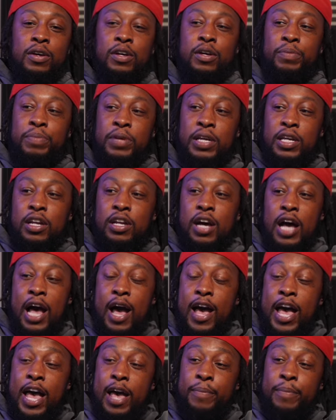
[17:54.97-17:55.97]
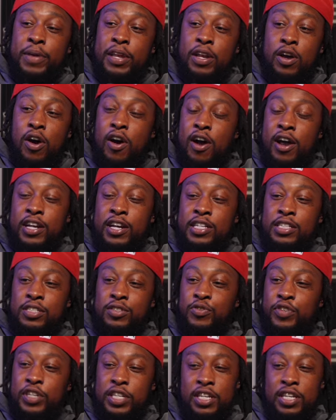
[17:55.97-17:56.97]
being a, I had been an artist
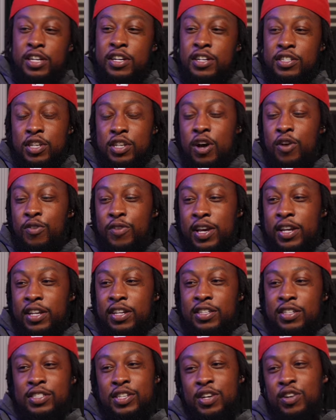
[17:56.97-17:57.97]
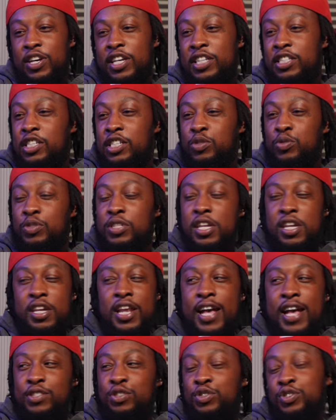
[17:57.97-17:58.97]
for years already. So mm-hmm. it just was a natural